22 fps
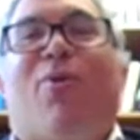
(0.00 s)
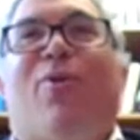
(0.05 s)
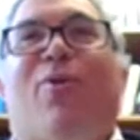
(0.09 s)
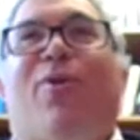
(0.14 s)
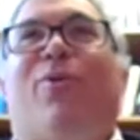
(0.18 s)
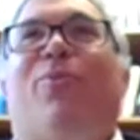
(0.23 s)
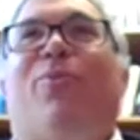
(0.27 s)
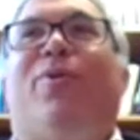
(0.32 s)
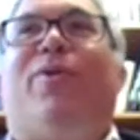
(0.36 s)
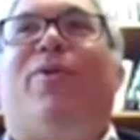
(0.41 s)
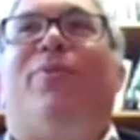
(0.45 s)

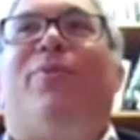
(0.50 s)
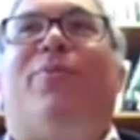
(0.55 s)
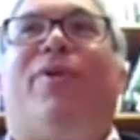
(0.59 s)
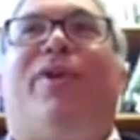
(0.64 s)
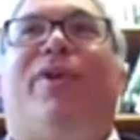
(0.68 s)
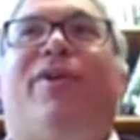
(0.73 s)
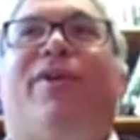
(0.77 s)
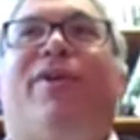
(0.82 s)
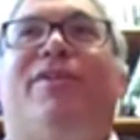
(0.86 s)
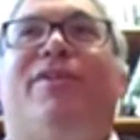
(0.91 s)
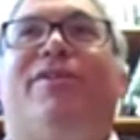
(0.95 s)
or one where
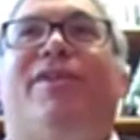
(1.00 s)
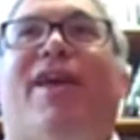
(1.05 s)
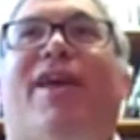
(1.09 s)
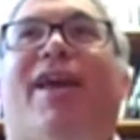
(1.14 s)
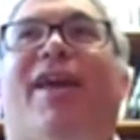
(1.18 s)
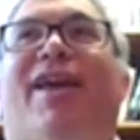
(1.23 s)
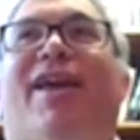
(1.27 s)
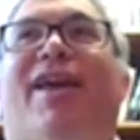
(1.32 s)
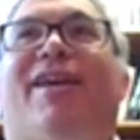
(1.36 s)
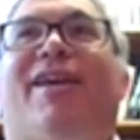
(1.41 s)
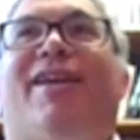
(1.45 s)
you could
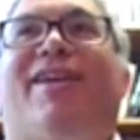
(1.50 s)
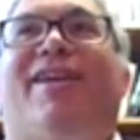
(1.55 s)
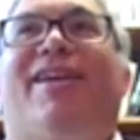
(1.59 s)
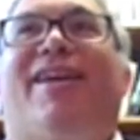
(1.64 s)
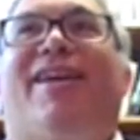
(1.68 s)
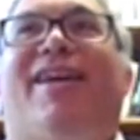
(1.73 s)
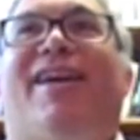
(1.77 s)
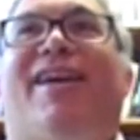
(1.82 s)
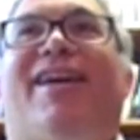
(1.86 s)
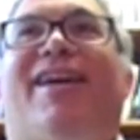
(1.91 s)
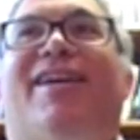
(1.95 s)
say
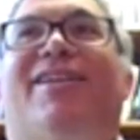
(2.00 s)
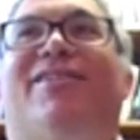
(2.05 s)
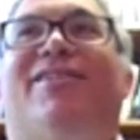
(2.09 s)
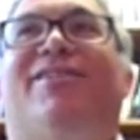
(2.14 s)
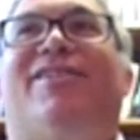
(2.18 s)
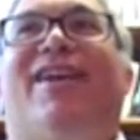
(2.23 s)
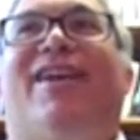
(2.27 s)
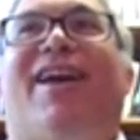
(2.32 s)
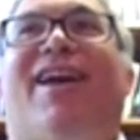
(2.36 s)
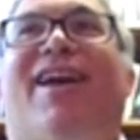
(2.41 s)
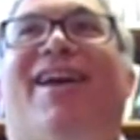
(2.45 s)
he
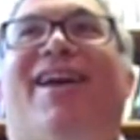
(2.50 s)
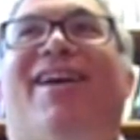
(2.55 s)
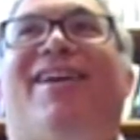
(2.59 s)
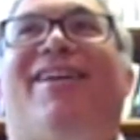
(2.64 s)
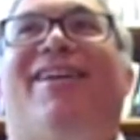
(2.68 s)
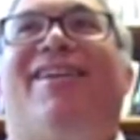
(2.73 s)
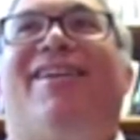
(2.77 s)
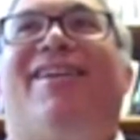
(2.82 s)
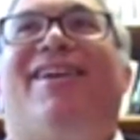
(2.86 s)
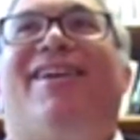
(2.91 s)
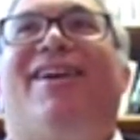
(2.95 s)
has
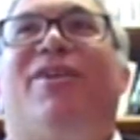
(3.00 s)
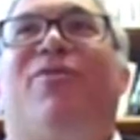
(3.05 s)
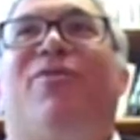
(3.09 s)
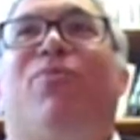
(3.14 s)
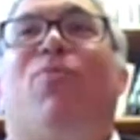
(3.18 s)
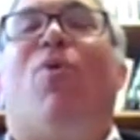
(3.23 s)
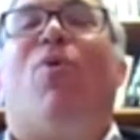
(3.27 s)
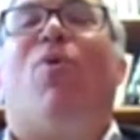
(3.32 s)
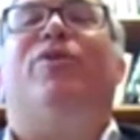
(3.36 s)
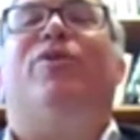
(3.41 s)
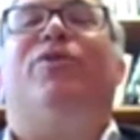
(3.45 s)
kind
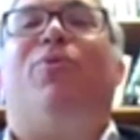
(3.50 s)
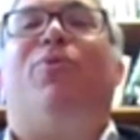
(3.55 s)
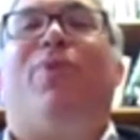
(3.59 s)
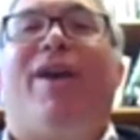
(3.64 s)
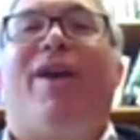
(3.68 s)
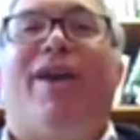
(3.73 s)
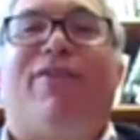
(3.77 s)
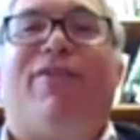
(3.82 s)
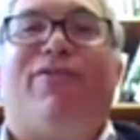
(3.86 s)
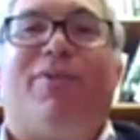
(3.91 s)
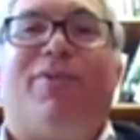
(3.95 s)
of walked
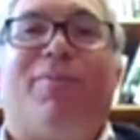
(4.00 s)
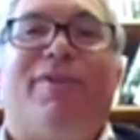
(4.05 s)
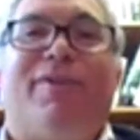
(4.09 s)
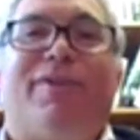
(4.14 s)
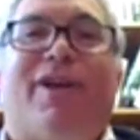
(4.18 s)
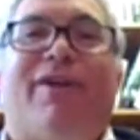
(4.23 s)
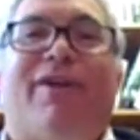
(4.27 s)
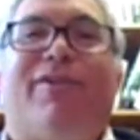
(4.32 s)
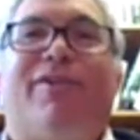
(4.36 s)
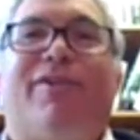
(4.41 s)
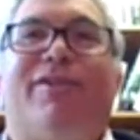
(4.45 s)
away from
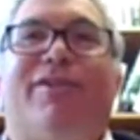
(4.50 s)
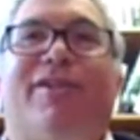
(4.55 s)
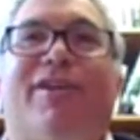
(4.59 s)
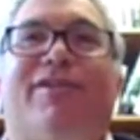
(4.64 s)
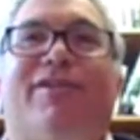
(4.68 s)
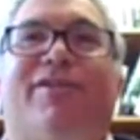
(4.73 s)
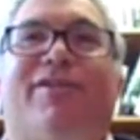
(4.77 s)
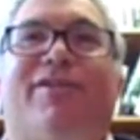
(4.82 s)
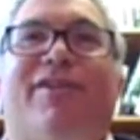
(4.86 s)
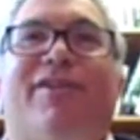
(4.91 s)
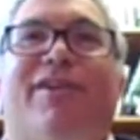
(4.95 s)
his
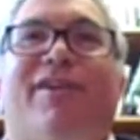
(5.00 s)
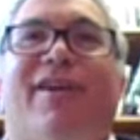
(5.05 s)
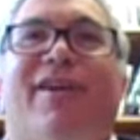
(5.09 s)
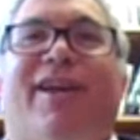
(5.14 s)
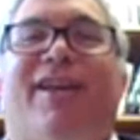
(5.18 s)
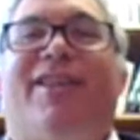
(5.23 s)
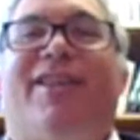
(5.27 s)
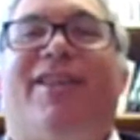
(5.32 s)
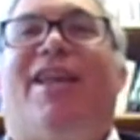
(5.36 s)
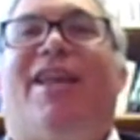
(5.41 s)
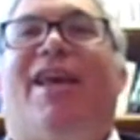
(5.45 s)
Irishness
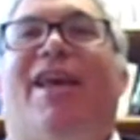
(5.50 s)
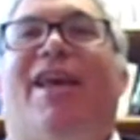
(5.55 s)
in